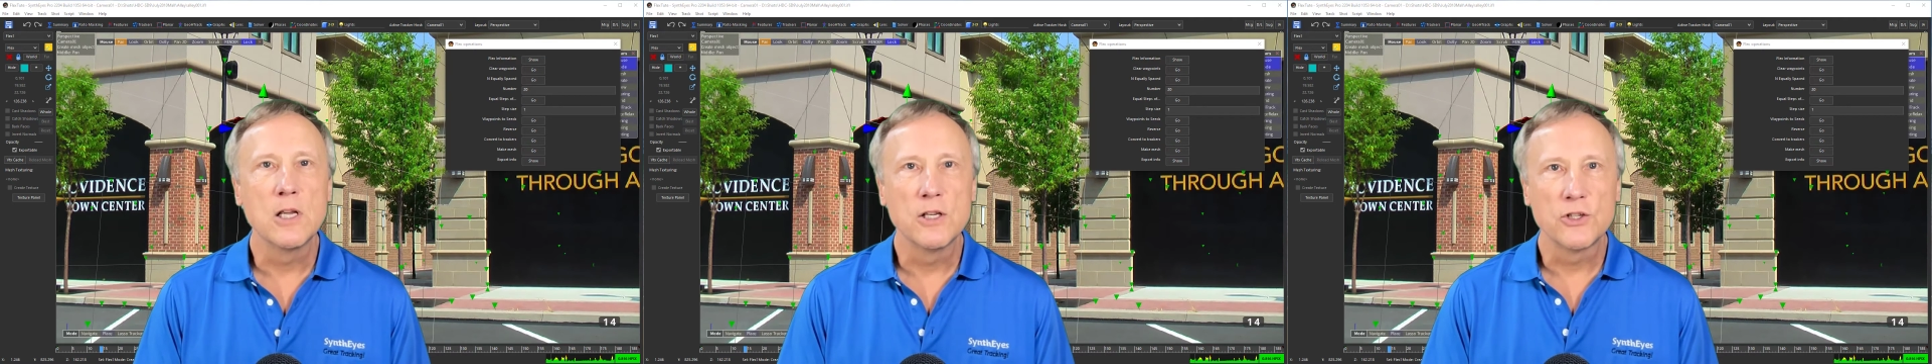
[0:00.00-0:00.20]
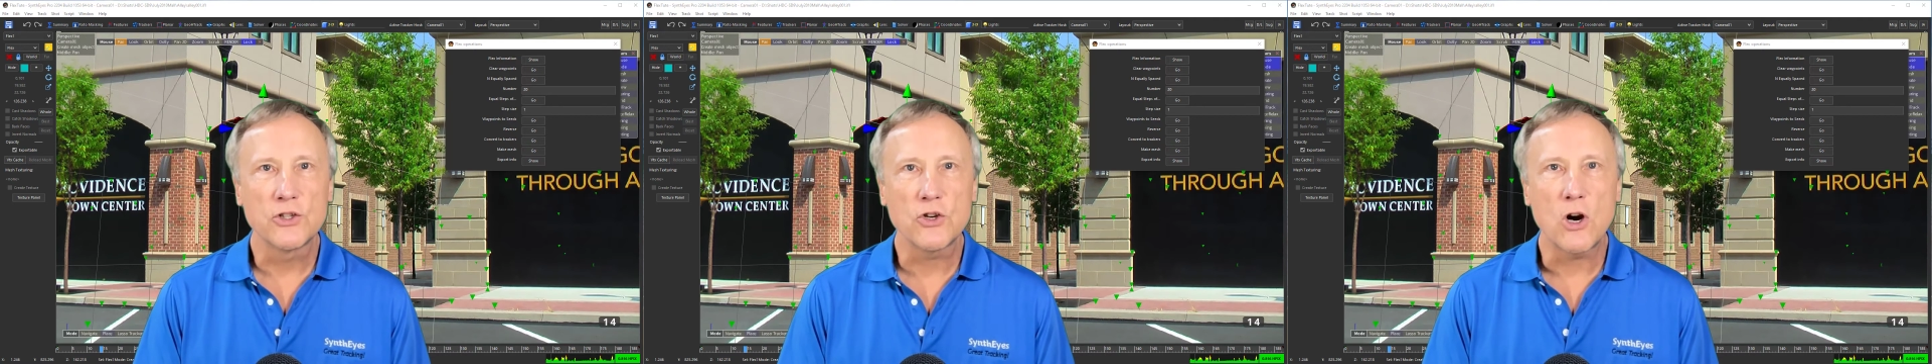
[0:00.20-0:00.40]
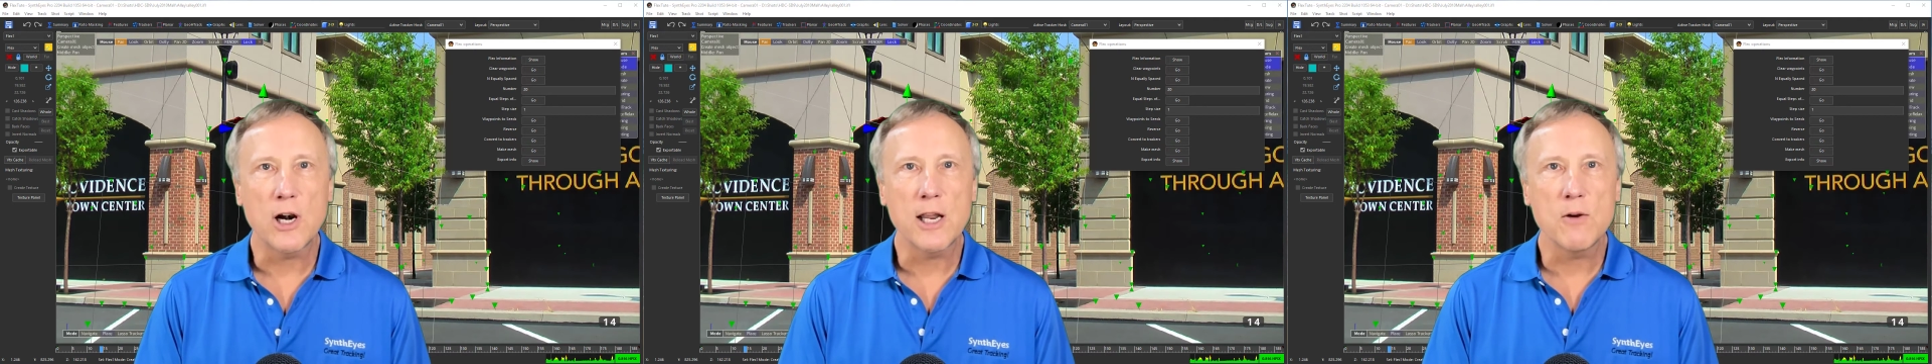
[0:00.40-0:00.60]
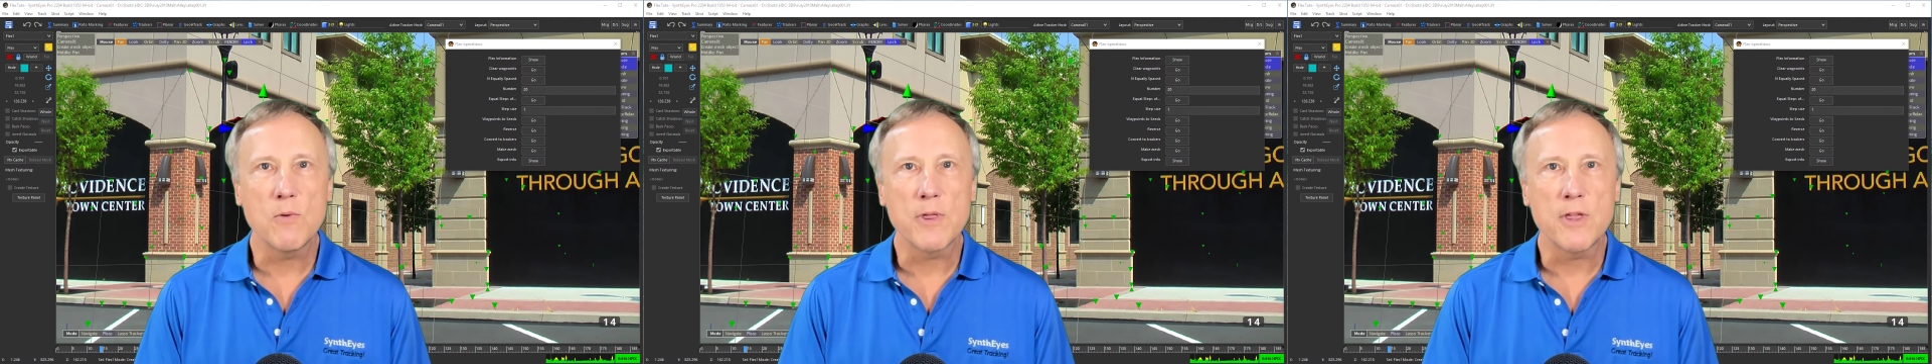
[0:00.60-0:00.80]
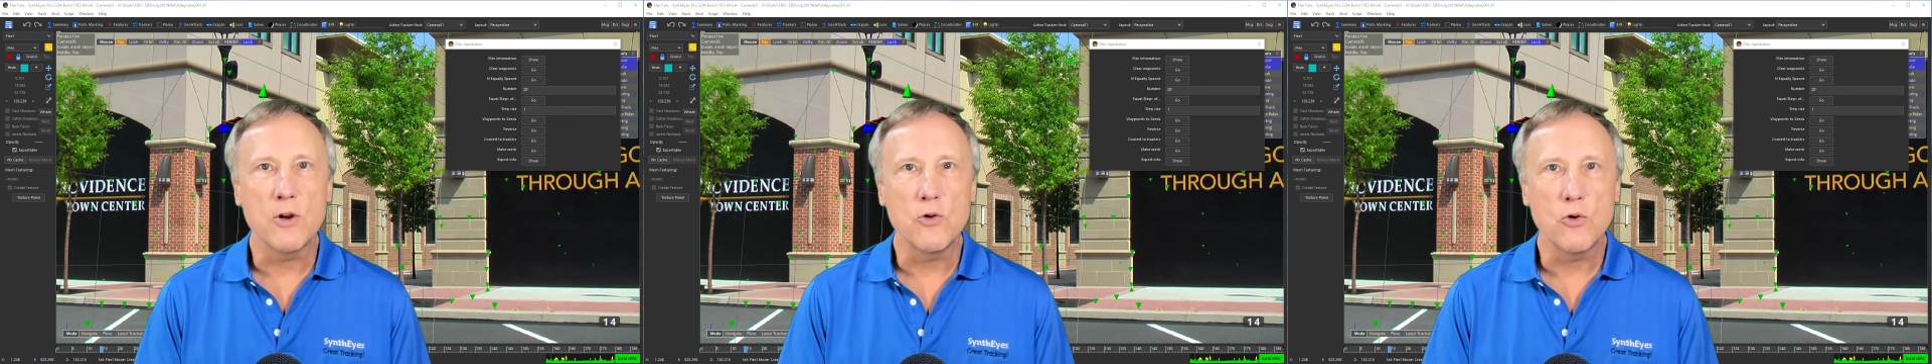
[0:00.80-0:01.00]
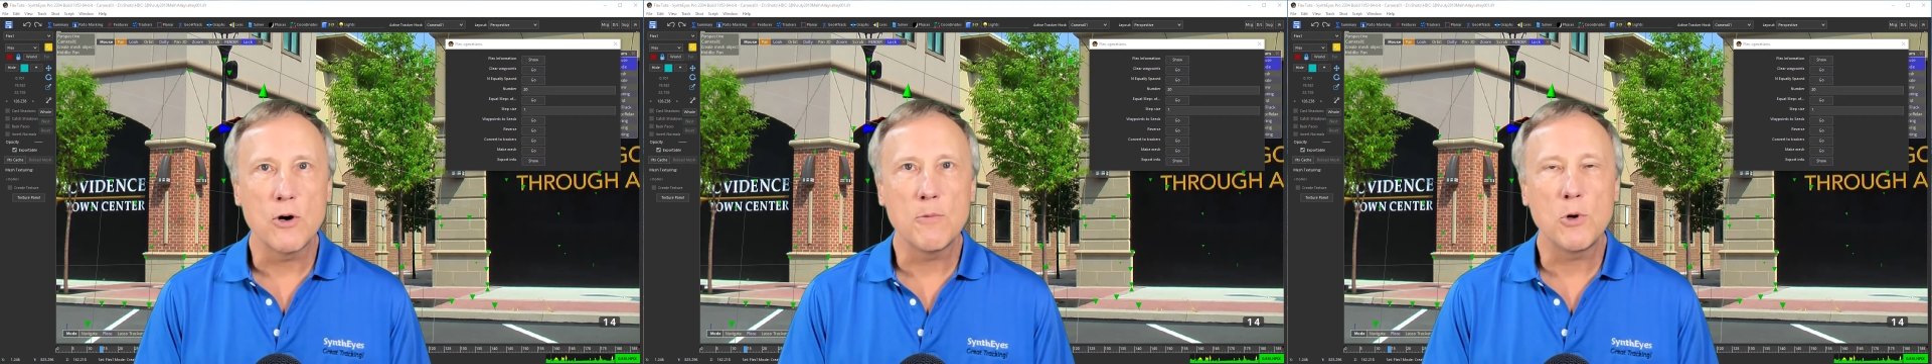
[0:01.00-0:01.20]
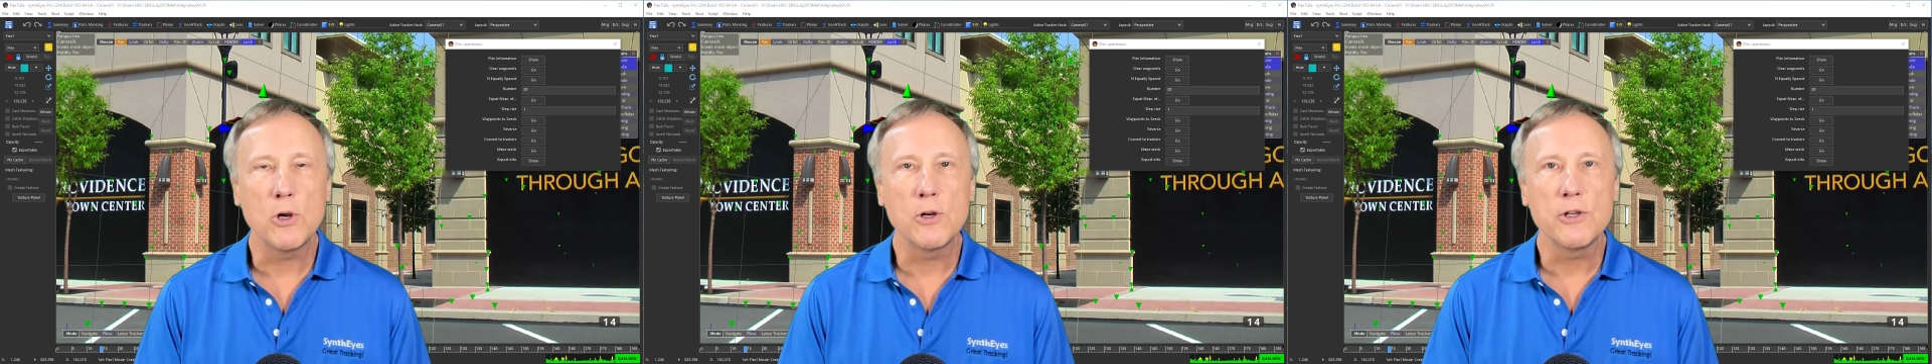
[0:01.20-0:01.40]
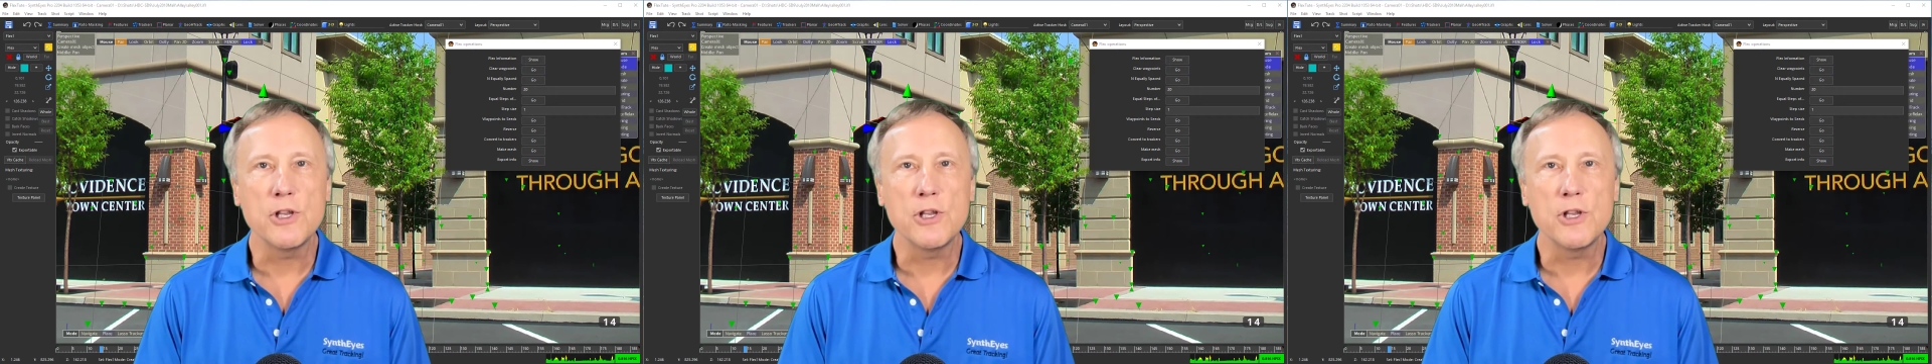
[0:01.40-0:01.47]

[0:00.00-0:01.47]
starting with the normal